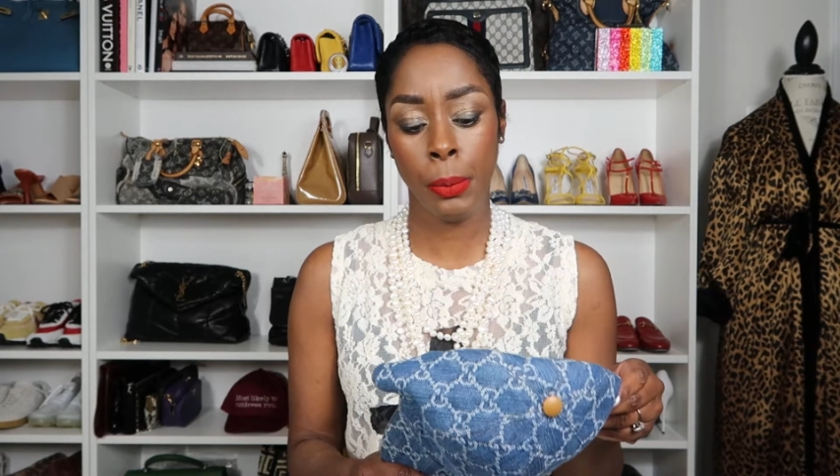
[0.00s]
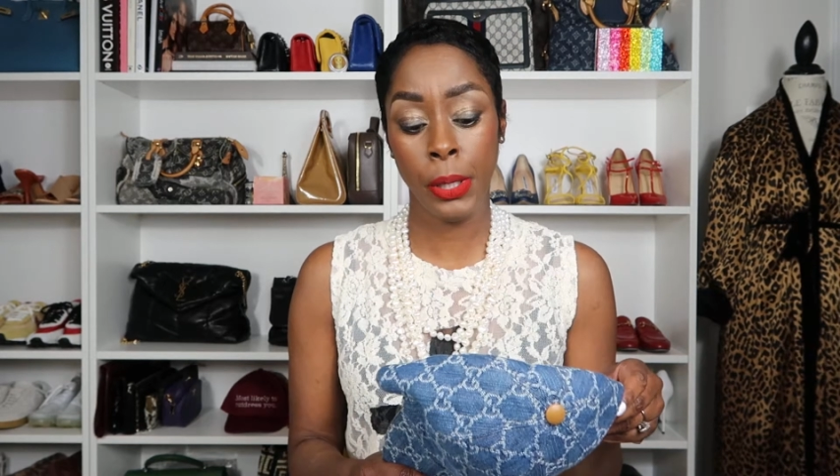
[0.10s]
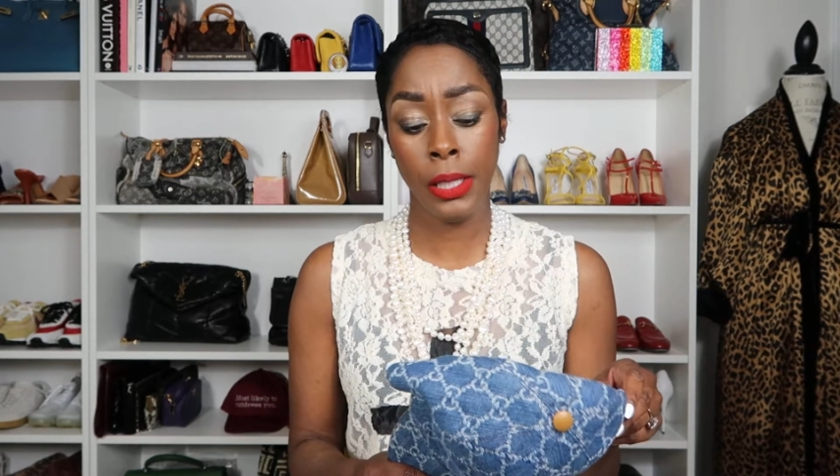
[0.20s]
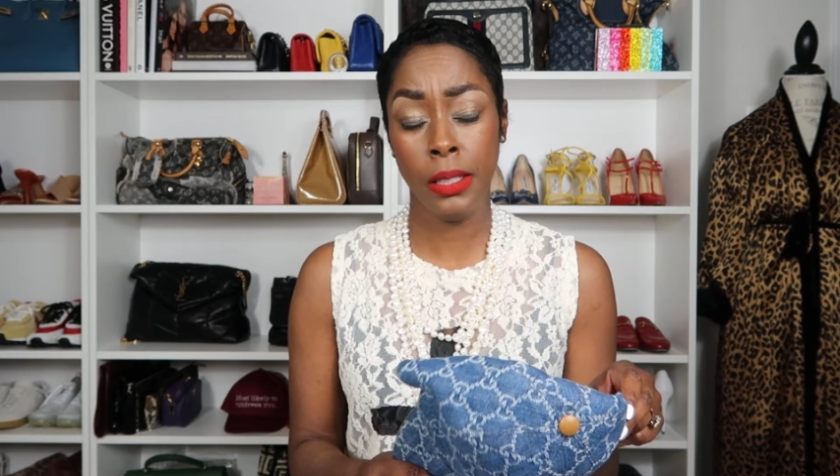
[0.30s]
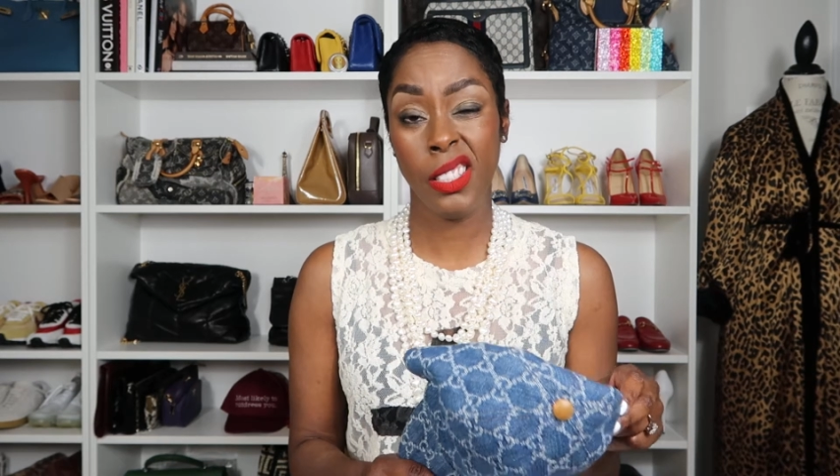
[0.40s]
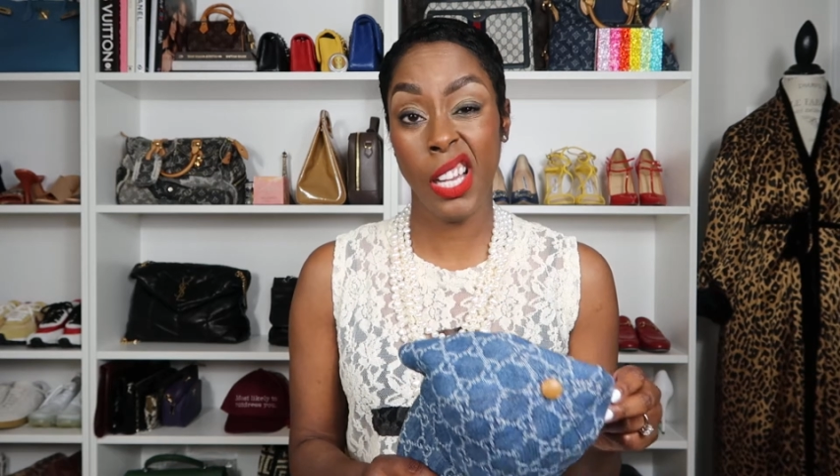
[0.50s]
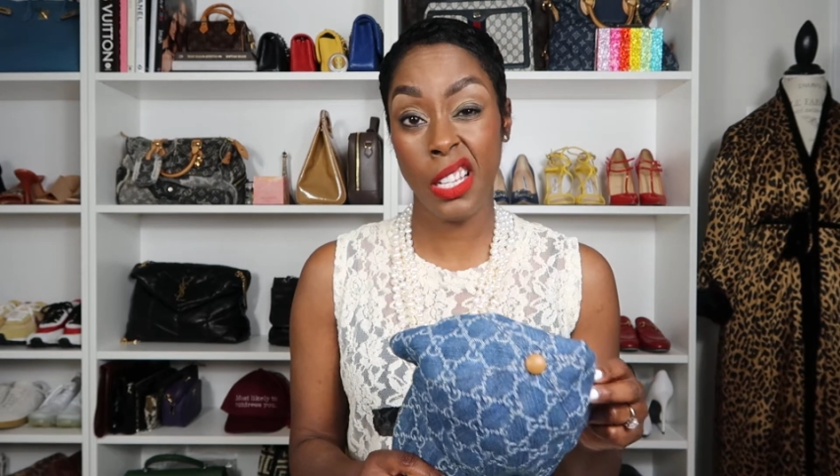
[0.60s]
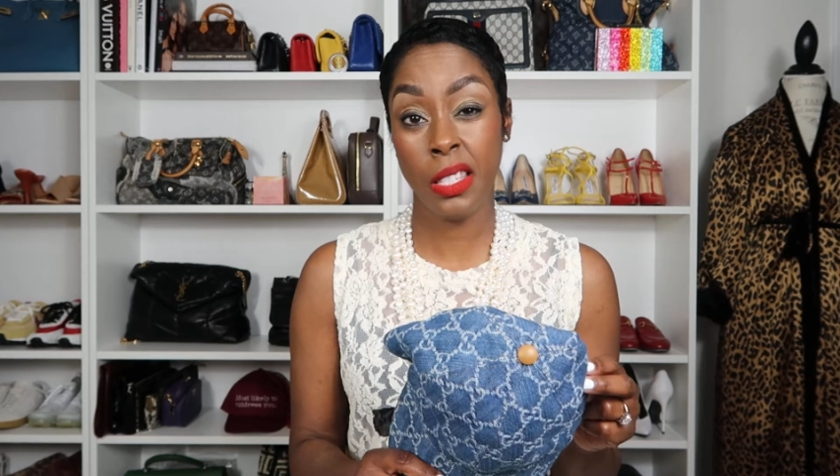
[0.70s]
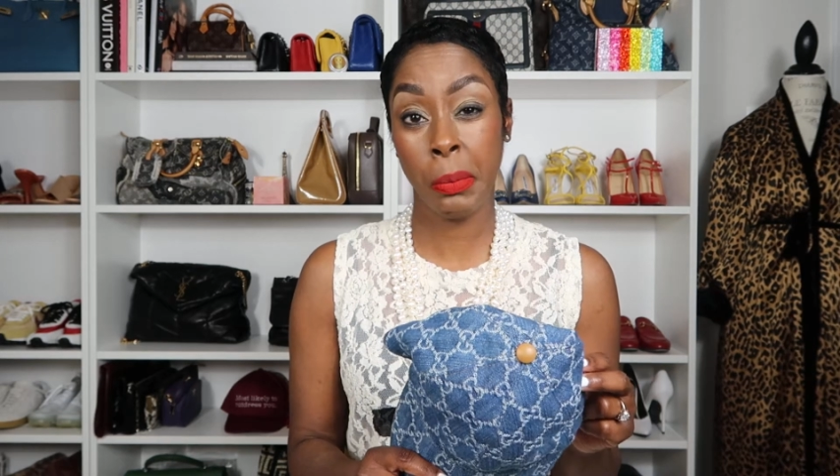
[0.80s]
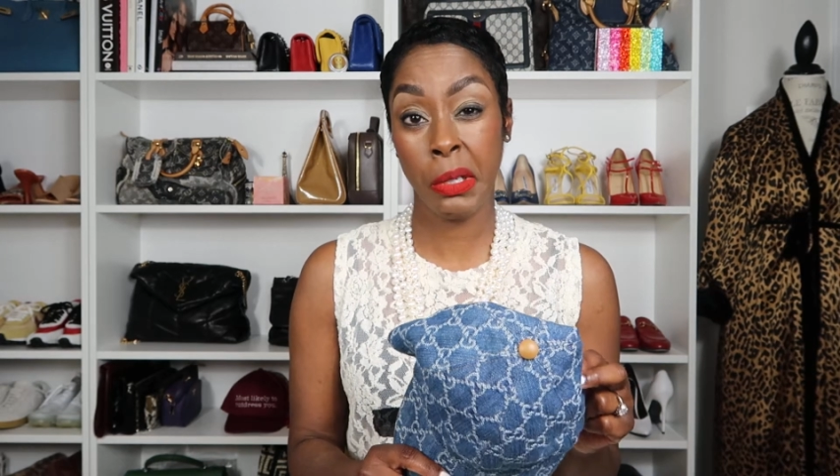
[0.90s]
a pretty
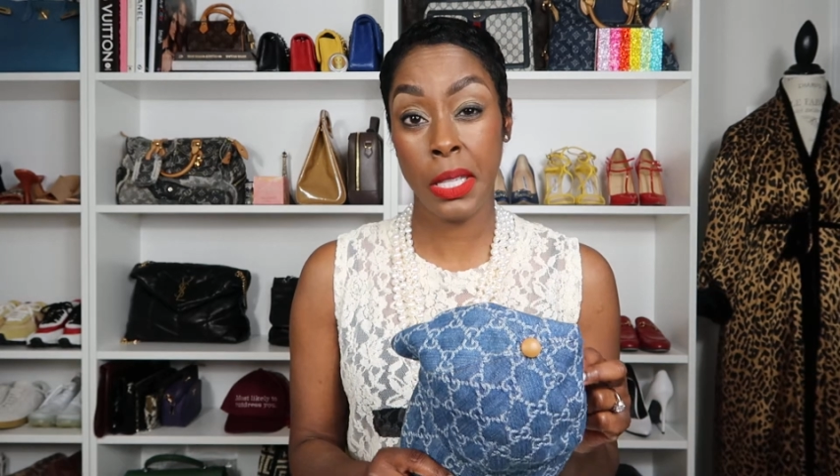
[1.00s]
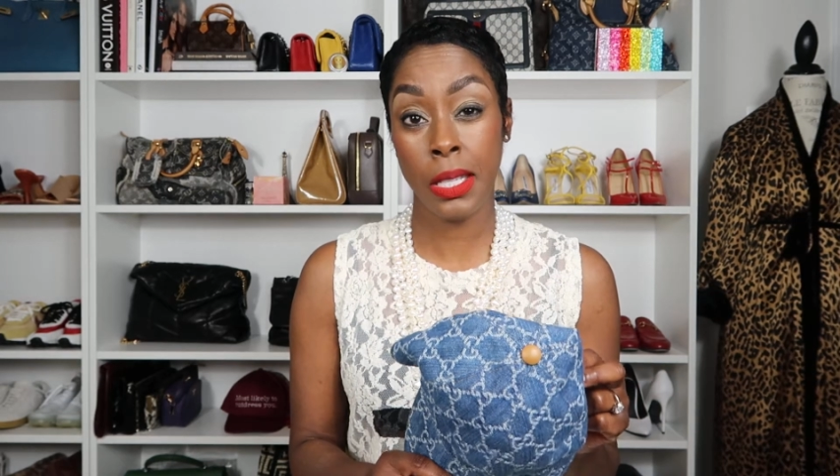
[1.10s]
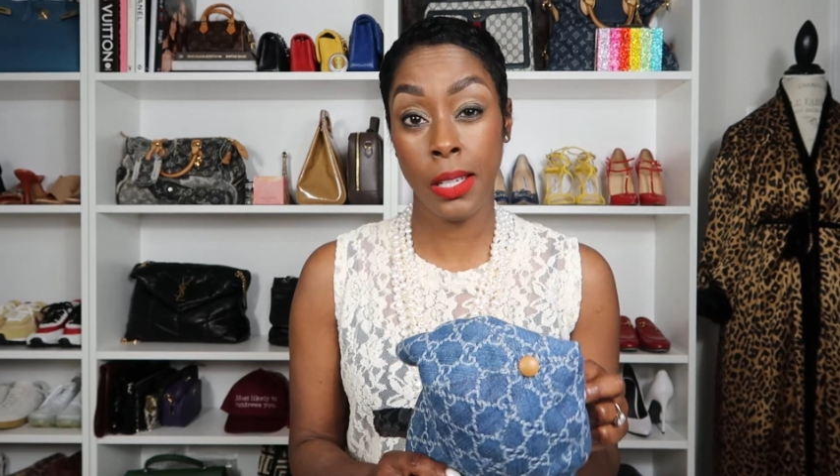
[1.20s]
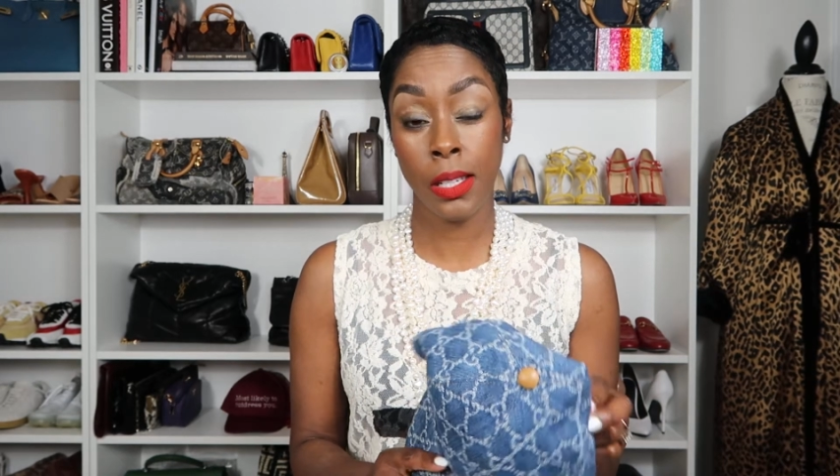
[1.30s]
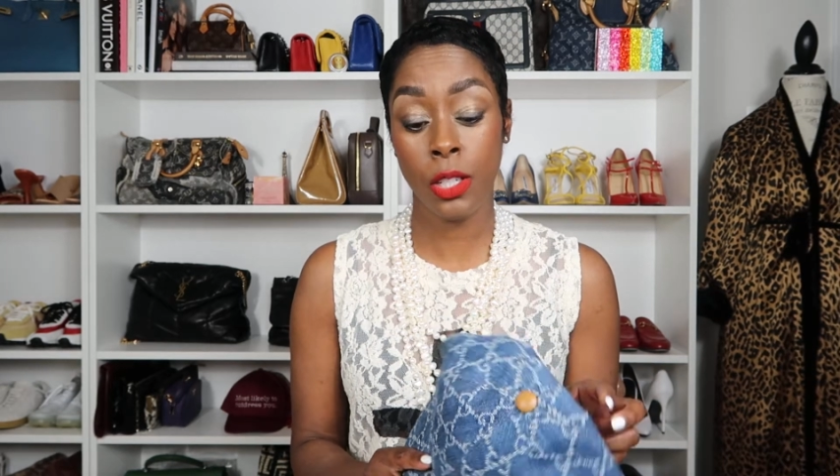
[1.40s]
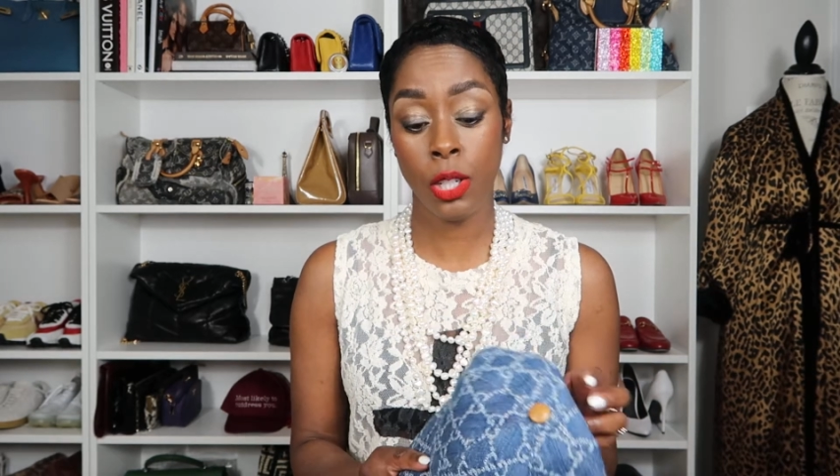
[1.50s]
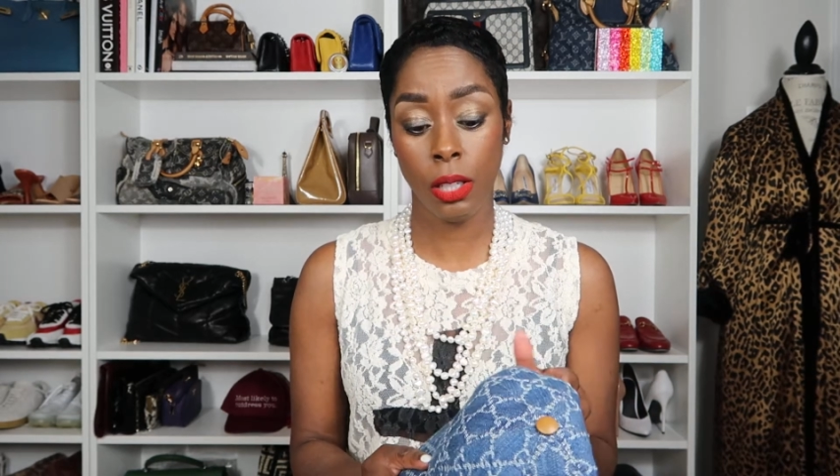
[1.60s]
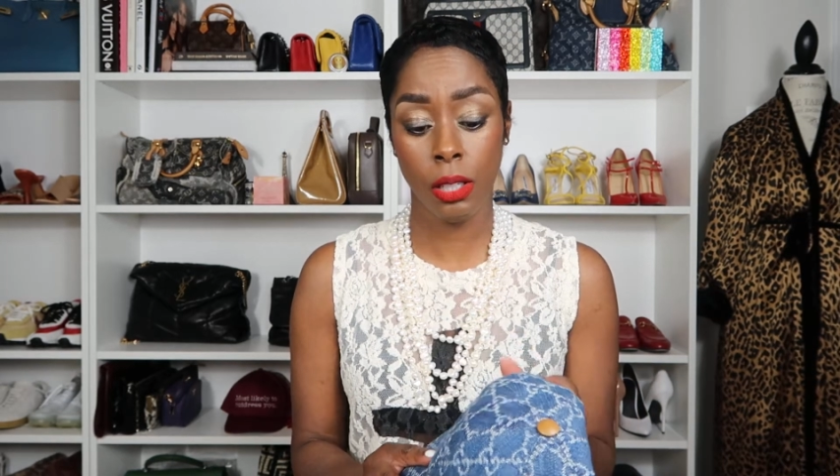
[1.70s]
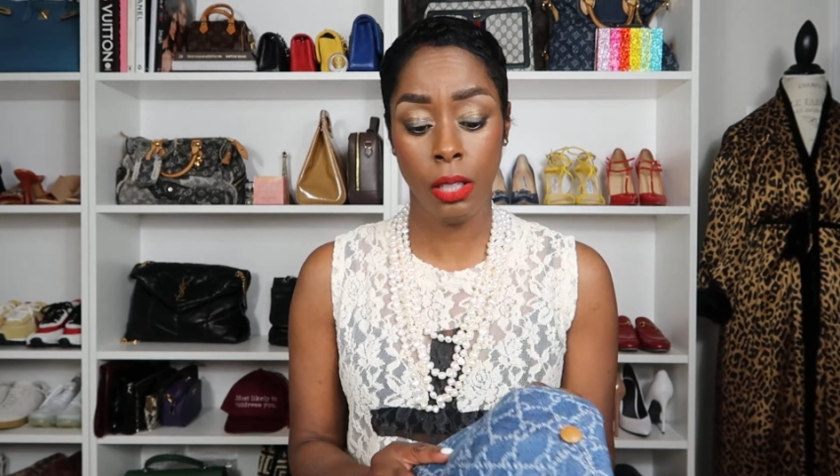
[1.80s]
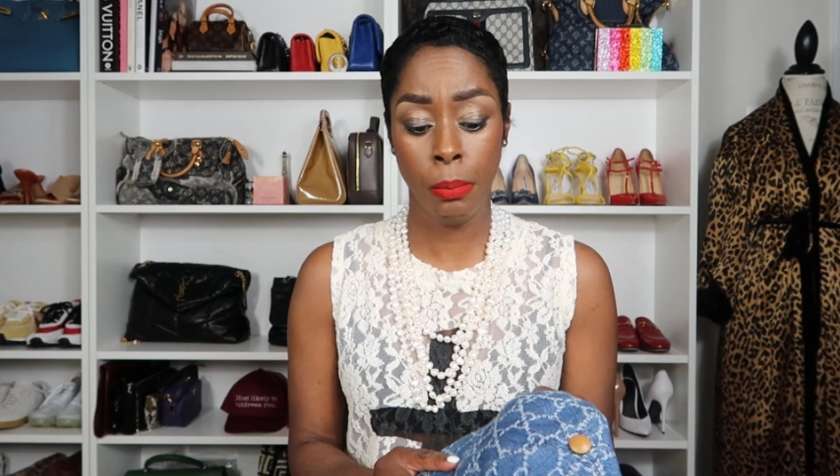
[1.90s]
nice percentage